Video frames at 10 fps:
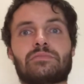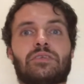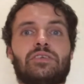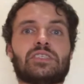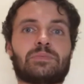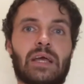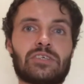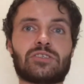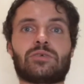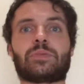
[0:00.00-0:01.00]
Nothing
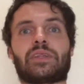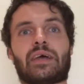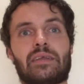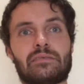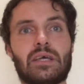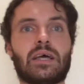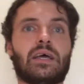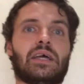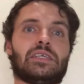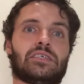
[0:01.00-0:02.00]
special, but then
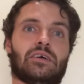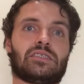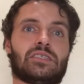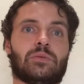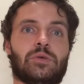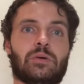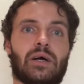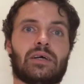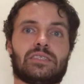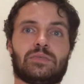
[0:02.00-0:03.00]
he's got his
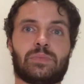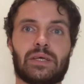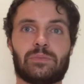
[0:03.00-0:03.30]
WRs, his big